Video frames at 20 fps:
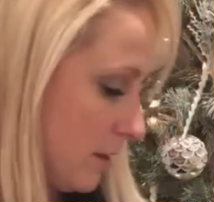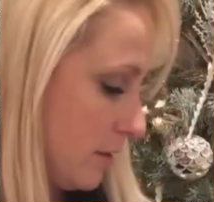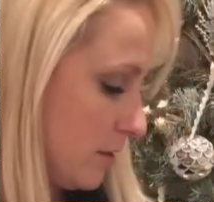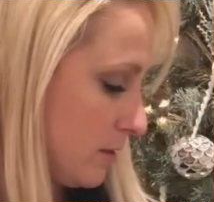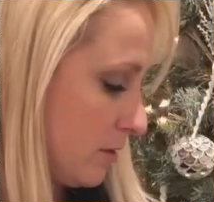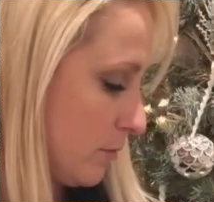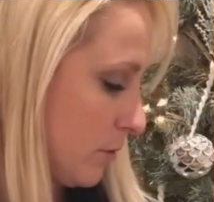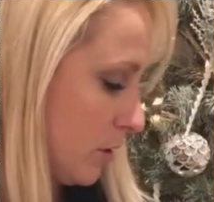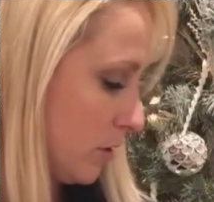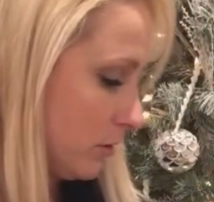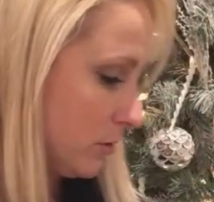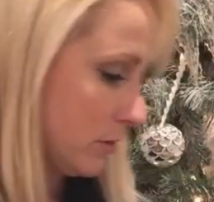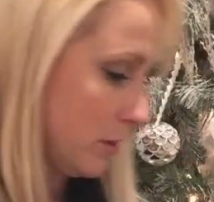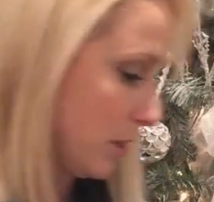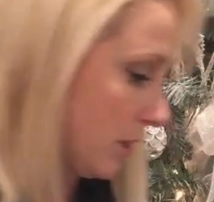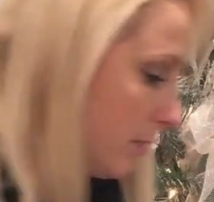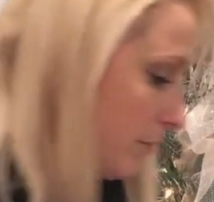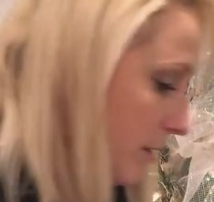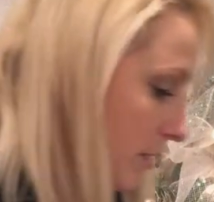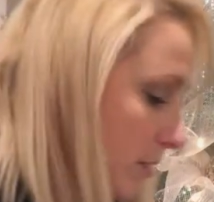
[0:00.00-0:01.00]
It smells
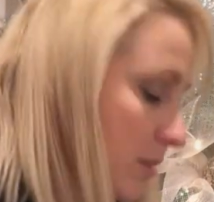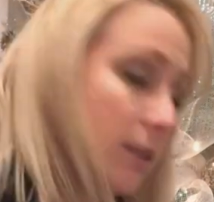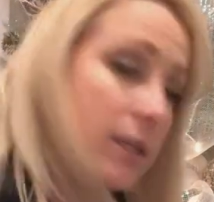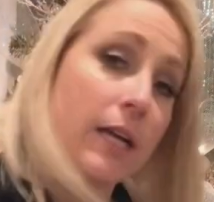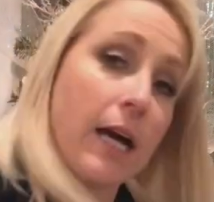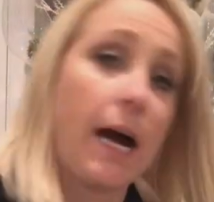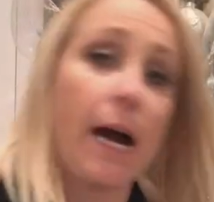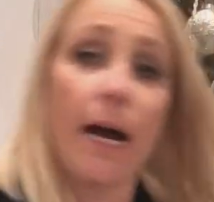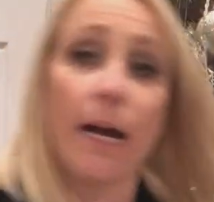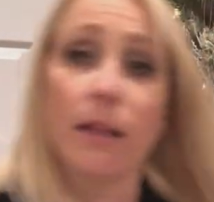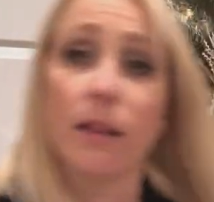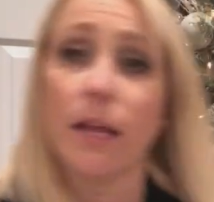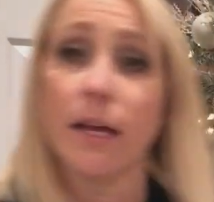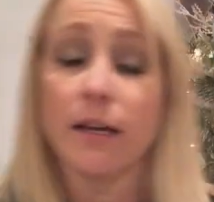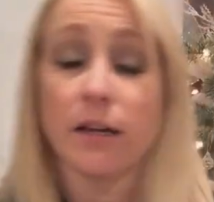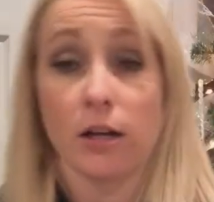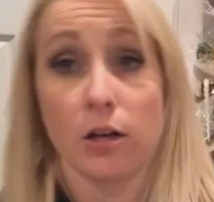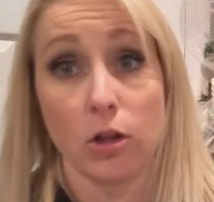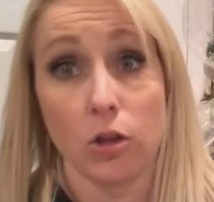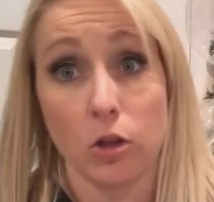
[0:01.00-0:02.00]
amazing. I
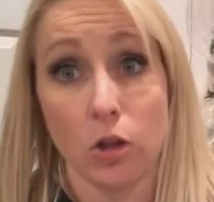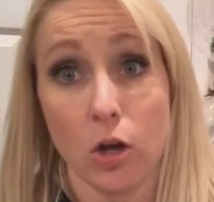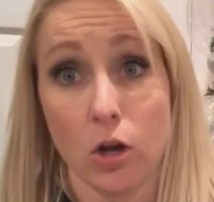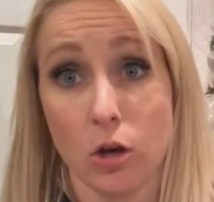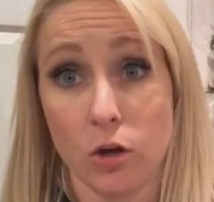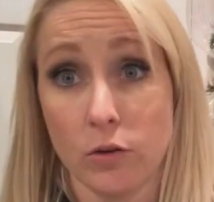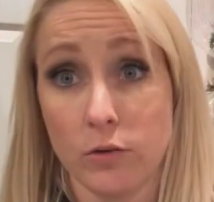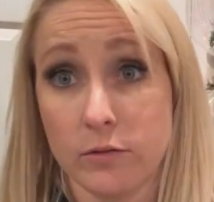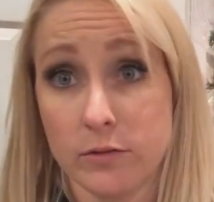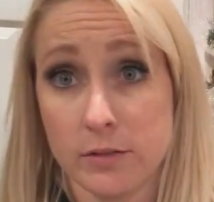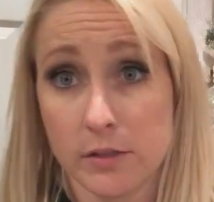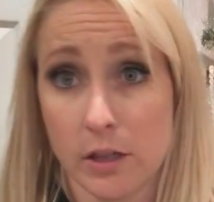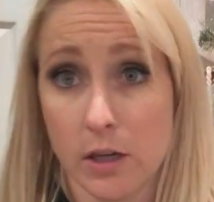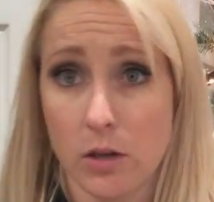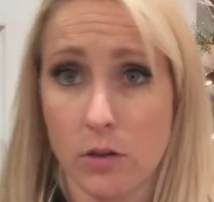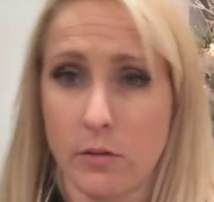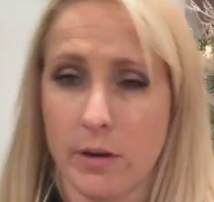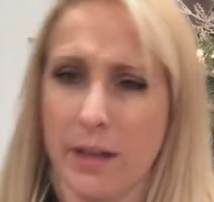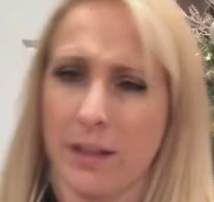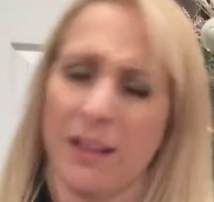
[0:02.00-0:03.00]
like cloves
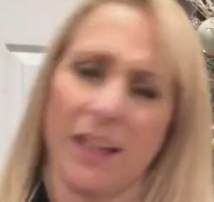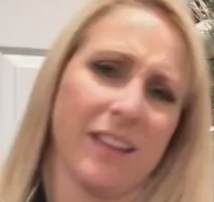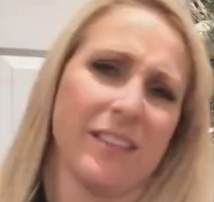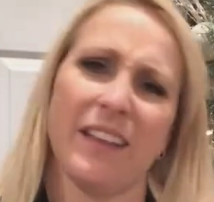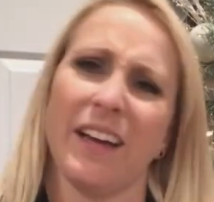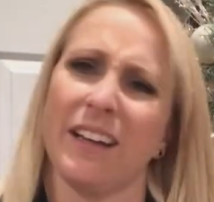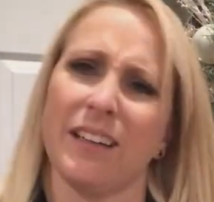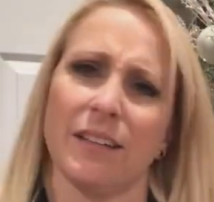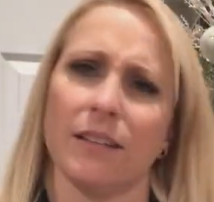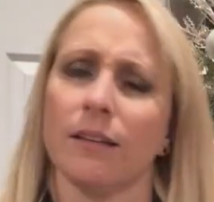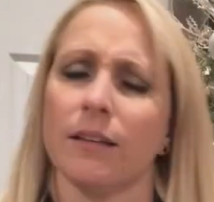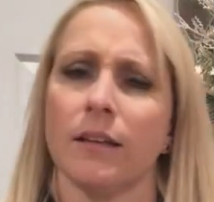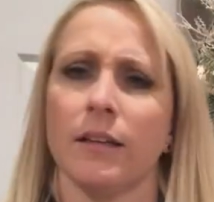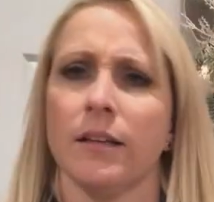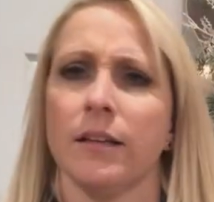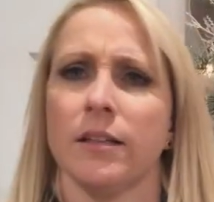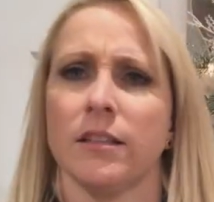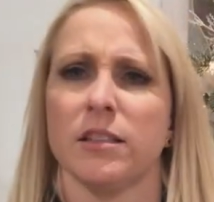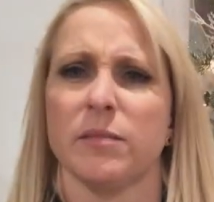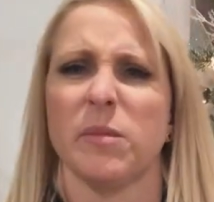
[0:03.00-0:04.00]
though. I like that
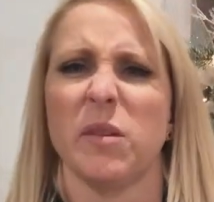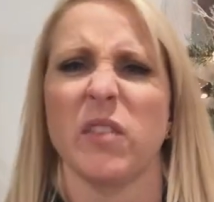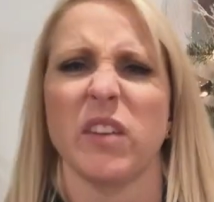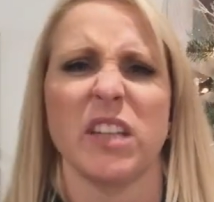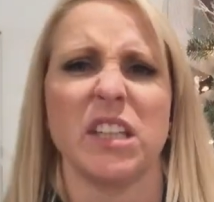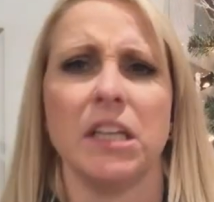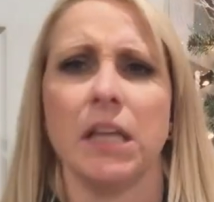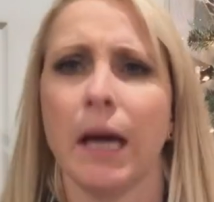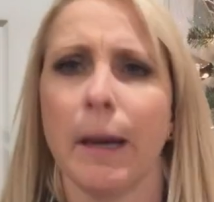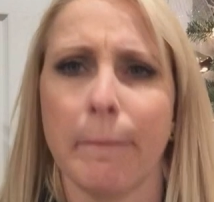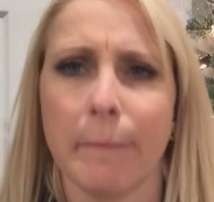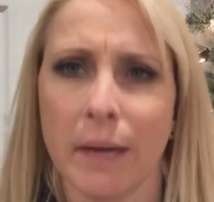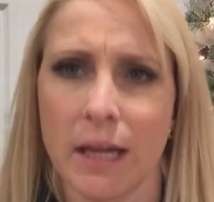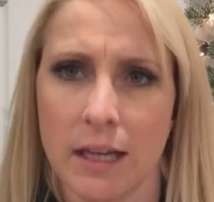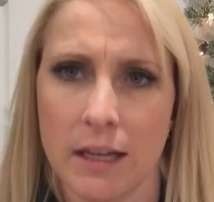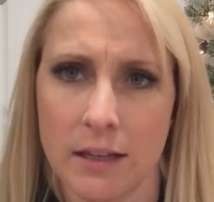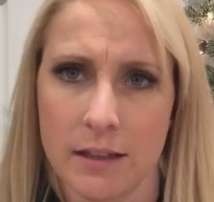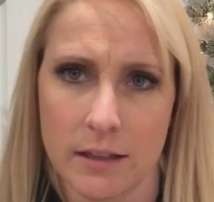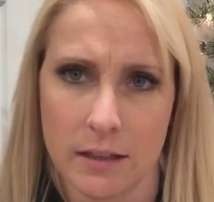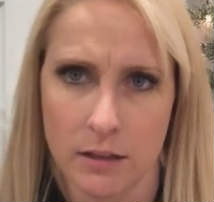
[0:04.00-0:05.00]
smells like
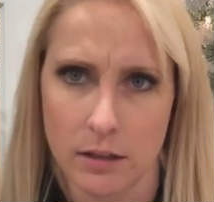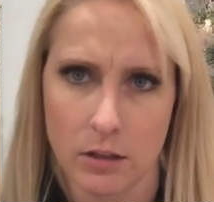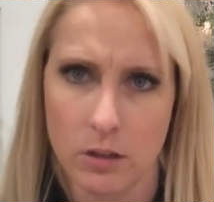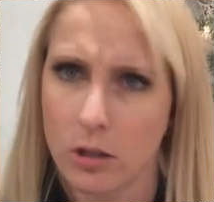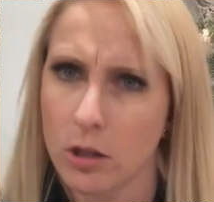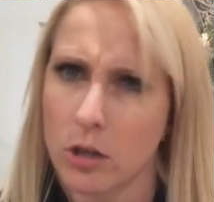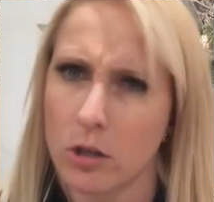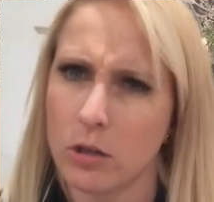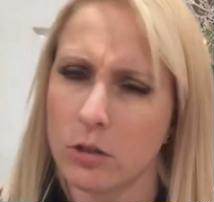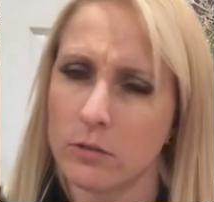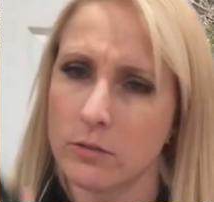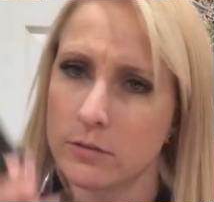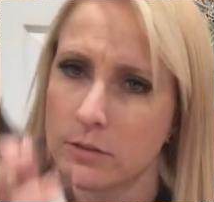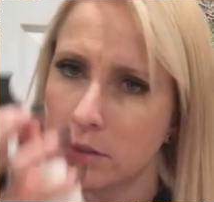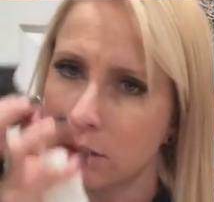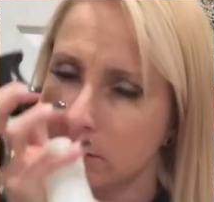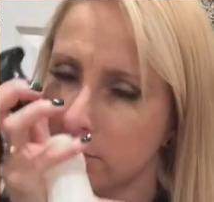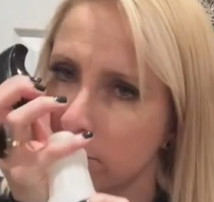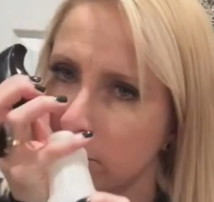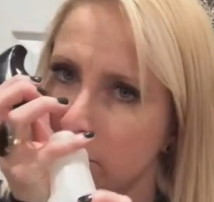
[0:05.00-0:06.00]
nutmeg and cloves,
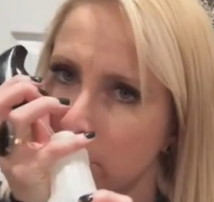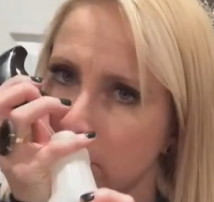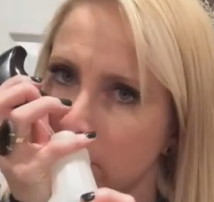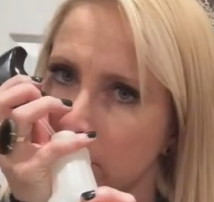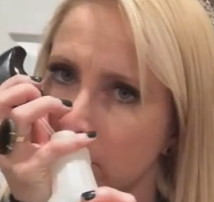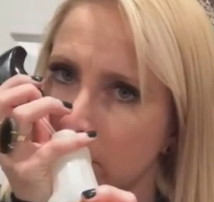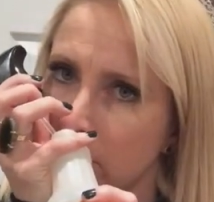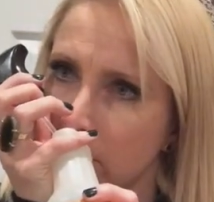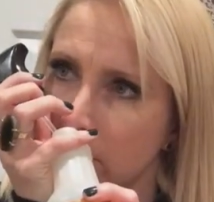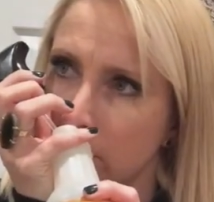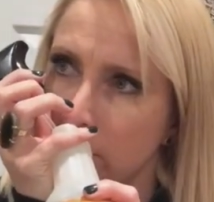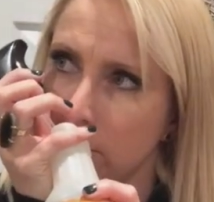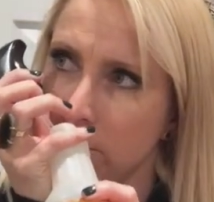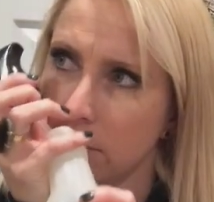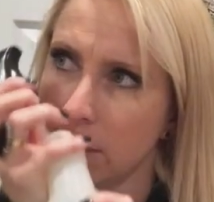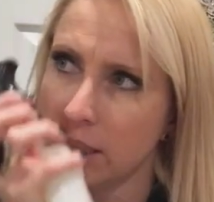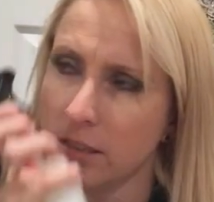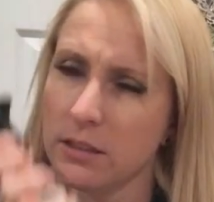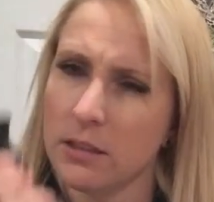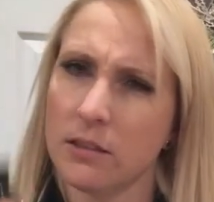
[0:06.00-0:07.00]
and
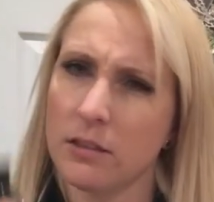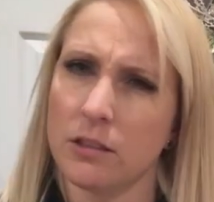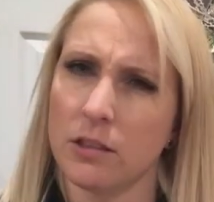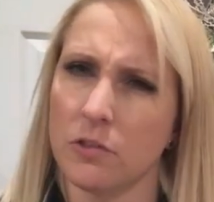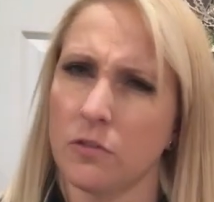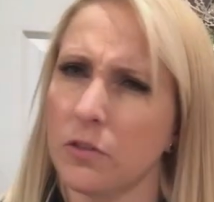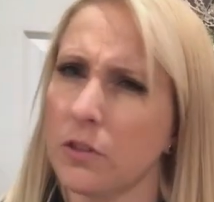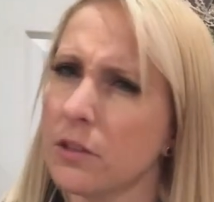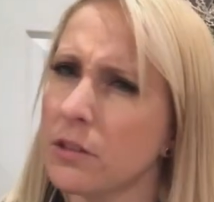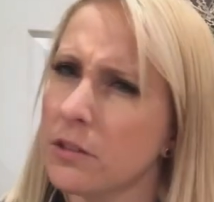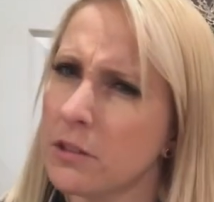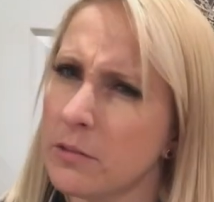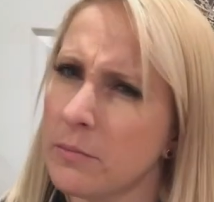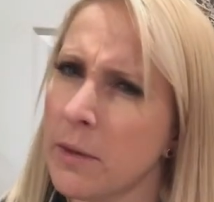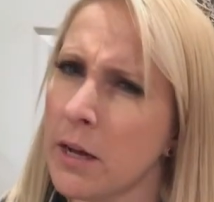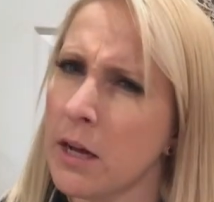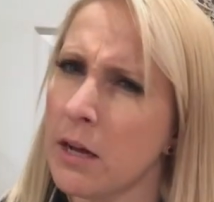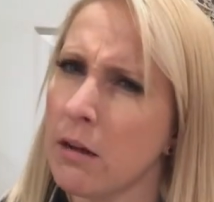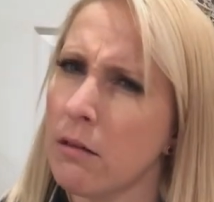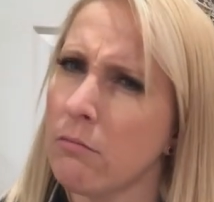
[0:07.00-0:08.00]
it's a different
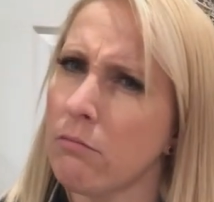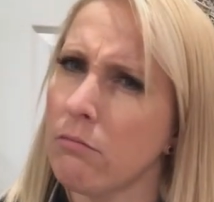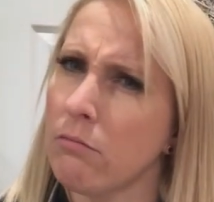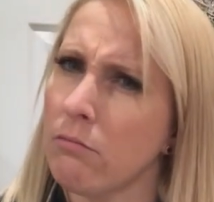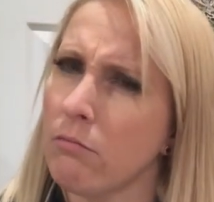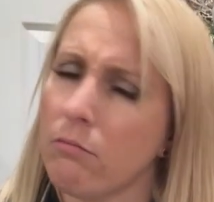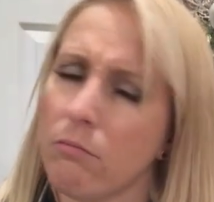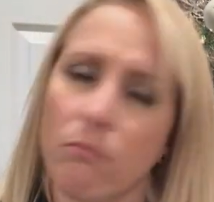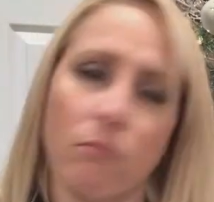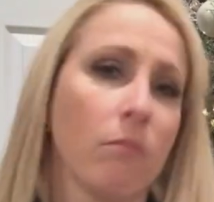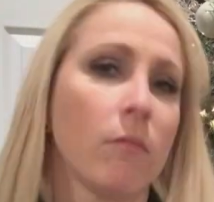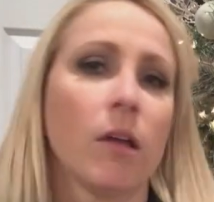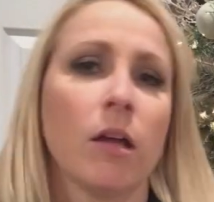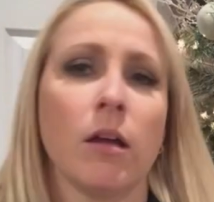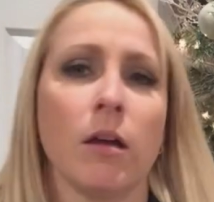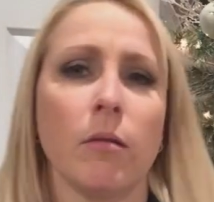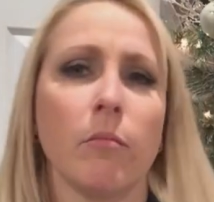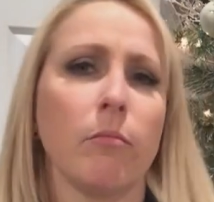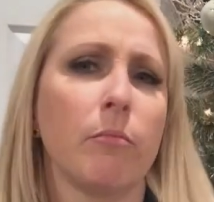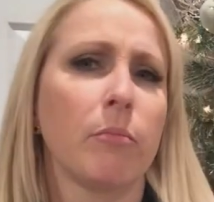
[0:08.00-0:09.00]
smell,
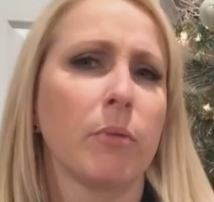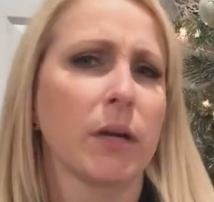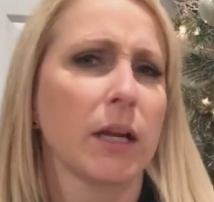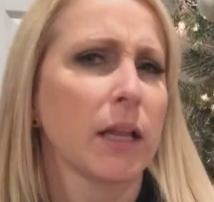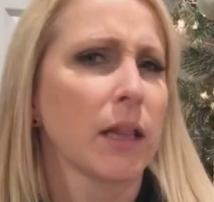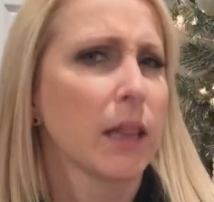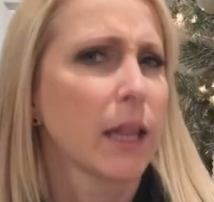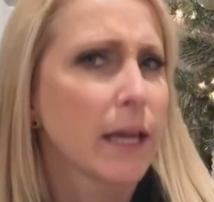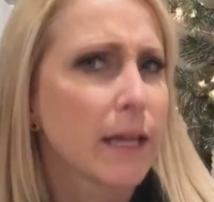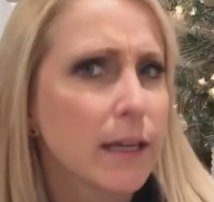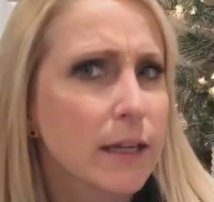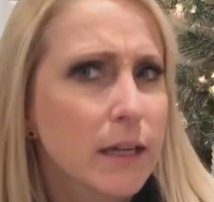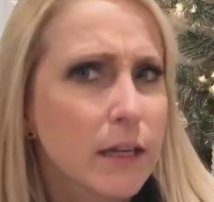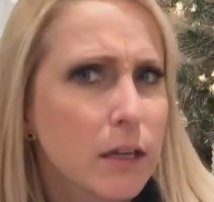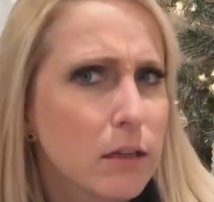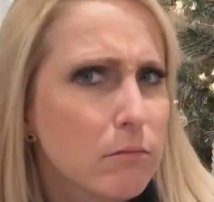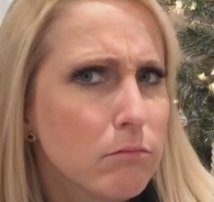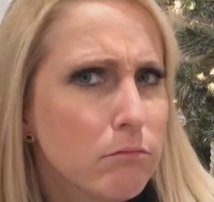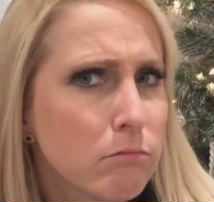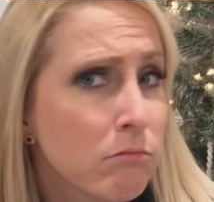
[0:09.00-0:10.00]
but I like it.